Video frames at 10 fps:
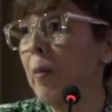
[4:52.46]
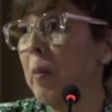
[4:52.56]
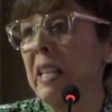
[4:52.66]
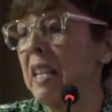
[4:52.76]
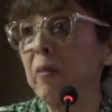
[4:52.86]

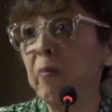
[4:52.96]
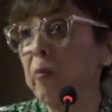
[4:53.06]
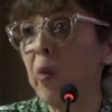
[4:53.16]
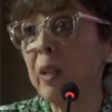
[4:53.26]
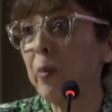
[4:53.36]
in it
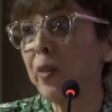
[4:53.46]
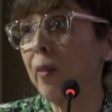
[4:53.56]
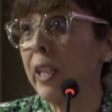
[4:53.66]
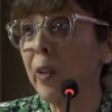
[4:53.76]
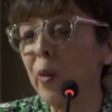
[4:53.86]
quite
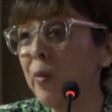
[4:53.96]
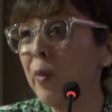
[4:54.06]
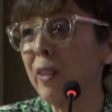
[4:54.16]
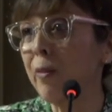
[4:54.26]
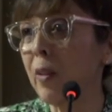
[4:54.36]
possibly,
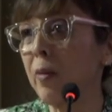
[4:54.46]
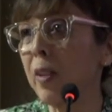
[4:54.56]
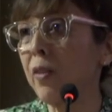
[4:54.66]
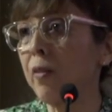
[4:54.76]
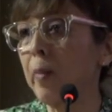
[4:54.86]
hopefully, for the
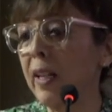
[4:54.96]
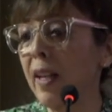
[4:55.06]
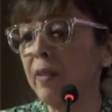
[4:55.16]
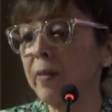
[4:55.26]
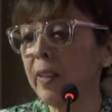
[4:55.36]
rest of my
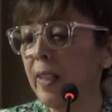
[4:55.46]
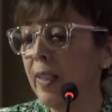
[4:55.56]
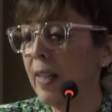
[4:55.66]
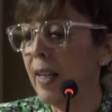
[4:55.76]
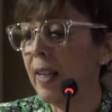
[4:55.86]
life.
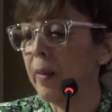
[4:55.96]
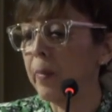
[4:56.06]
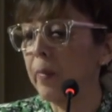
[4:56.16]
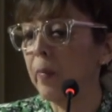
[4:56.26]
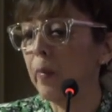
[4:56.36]

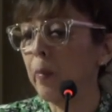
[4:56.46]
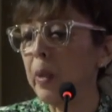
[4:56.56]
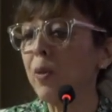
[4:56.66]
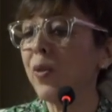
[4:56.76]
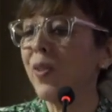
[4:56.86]
Um,
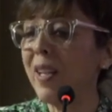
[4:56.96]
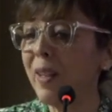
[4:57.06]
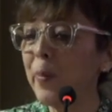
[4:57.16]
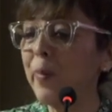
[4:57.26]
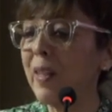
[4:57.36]
because
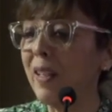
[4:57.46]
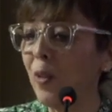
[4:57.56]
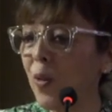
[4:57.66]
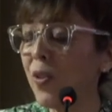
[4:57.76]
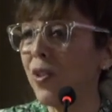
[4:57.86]
their
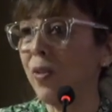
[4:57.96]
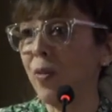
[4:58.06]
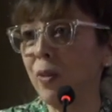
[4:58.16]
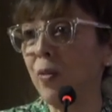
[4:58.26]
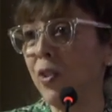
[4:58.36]
technology is
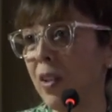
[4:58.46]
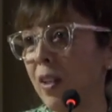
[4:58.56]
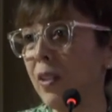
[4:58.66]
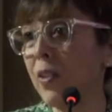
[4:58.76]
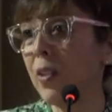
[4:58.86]
going to
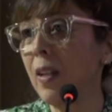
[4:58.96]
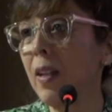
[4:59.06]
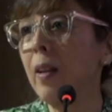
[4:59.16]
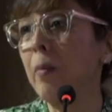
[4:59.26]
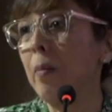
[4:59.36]
change.
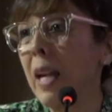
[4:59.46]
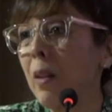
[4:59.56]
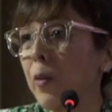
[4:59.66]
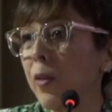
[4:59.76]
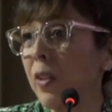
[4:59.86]
my
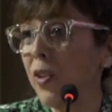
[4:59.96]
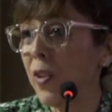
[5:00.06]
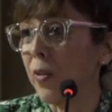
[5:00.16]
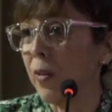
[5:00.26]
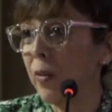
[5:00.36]

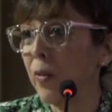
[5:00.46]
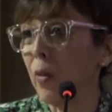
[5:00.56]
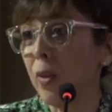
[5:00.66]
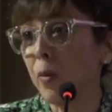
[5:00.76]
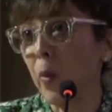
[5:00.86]
position
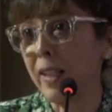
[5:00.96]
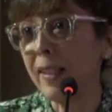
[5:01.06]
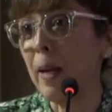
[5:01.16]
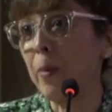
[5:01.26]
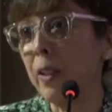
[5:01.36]
towards what is
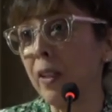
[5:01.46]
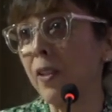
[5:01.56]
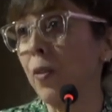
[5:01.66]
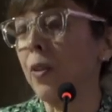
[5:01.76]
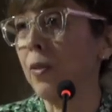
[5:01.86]
happening
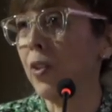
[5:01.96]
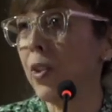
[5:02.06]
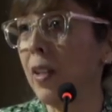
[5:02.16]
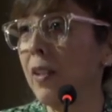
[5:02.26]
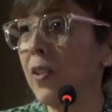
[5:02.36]
is going to
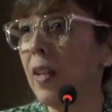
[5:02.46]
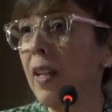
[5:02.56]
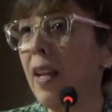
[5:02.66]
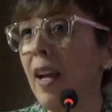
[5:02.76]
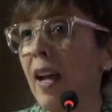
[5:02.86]
change,
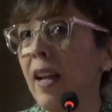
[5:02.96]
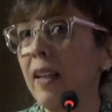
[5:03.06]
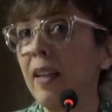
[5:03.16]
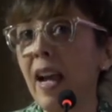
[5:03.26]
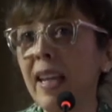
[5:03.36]

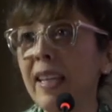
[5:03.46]
and I